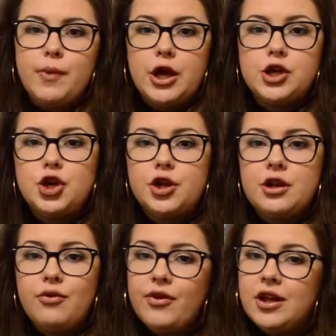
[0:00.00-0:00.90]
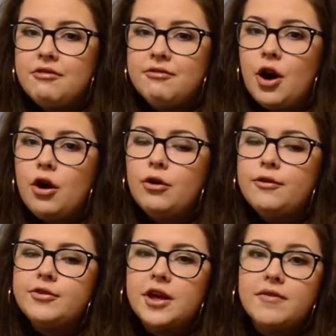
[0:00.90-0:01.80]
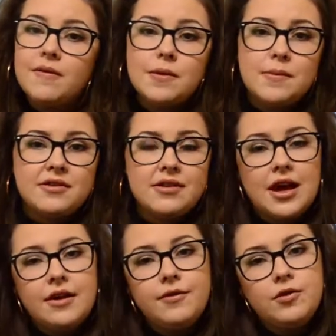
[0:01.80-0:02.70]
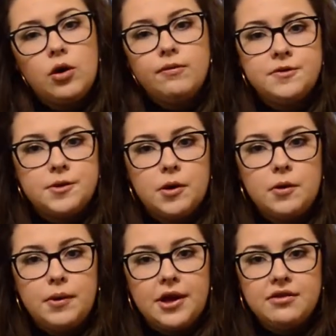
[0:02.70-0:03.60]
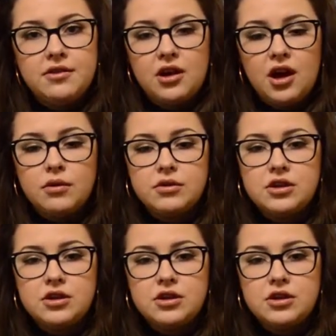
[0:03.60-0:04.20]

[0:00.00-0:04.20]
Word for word: making sure that they feel involved, giving them a safe, comfortable place to go